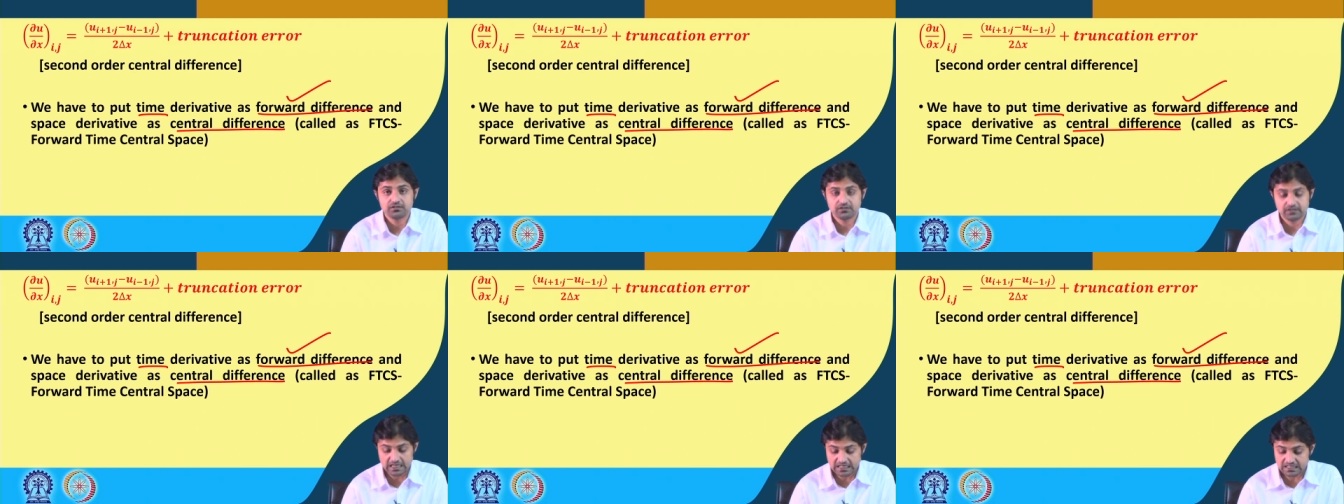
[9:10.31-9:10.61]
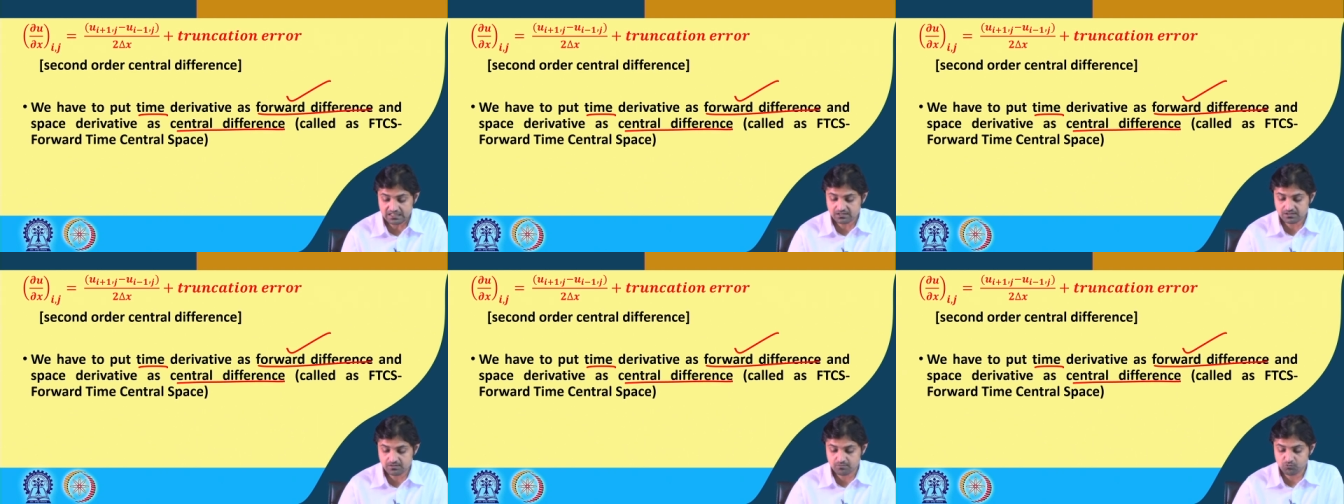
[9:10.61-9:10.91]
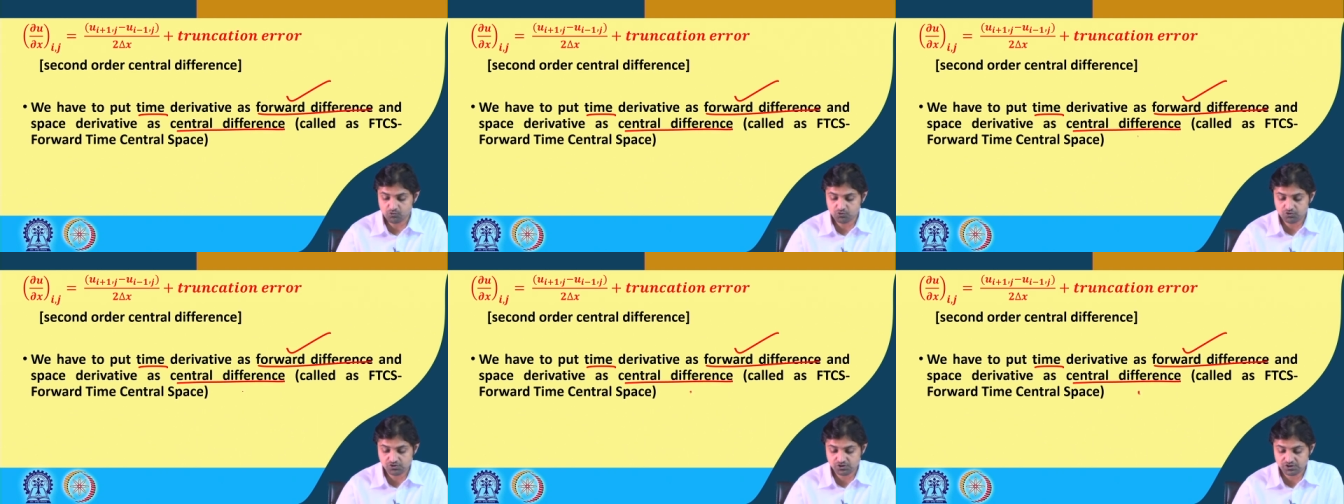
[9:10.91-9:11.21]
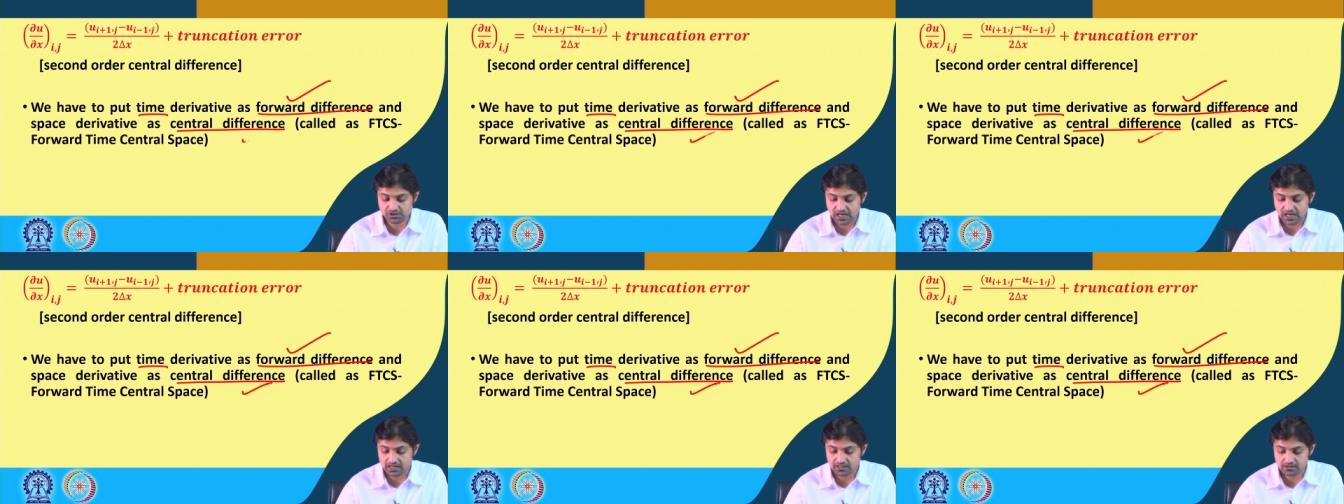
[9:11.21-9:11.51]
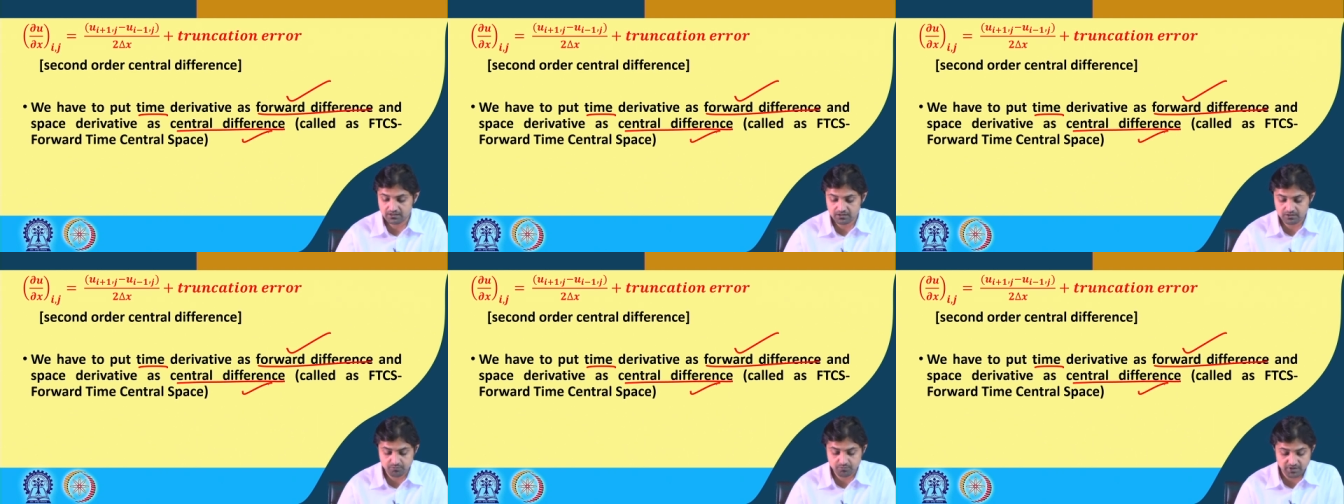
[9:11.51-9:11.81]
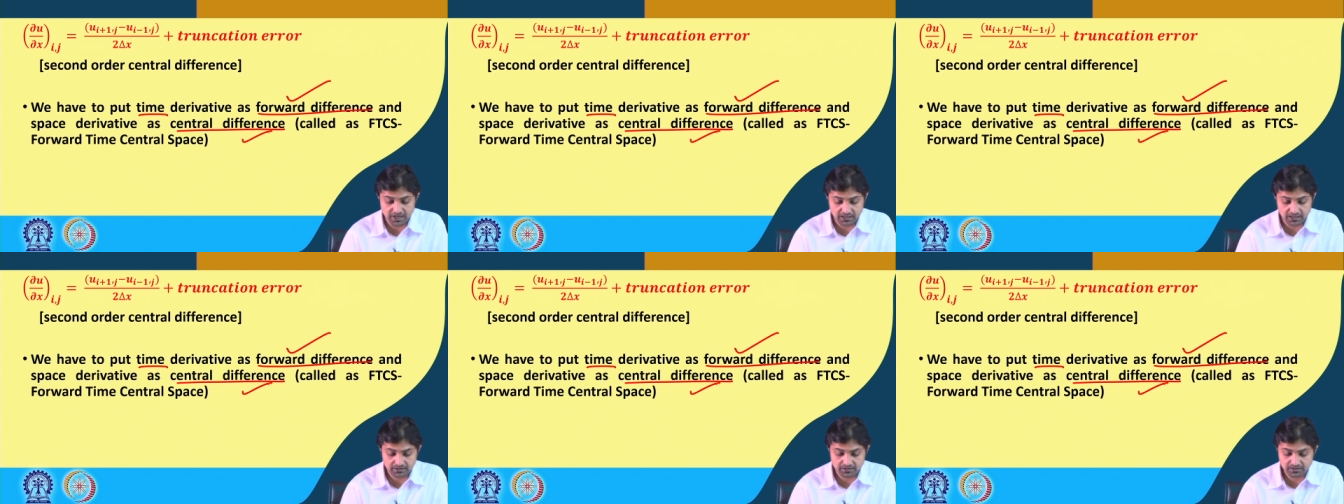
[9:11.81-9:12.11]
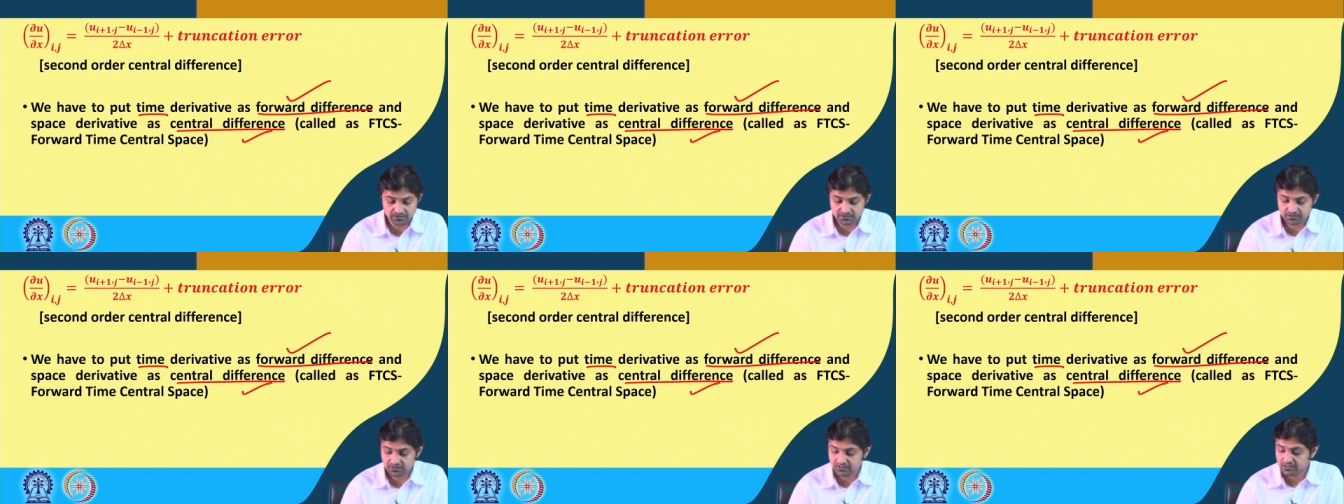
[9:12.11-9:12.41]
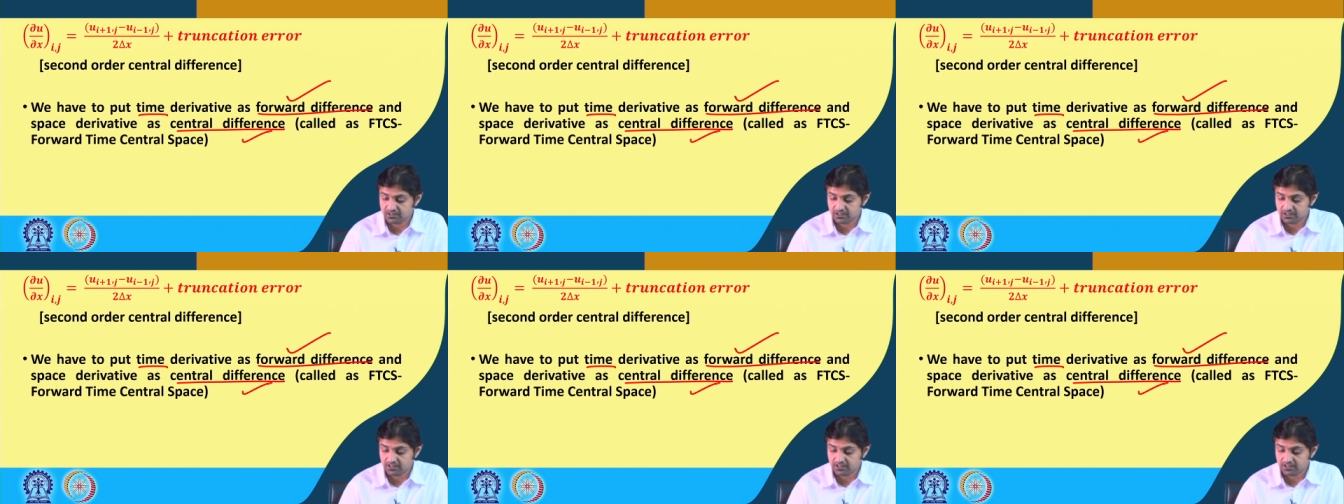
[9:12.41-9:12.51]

that is the most standard practice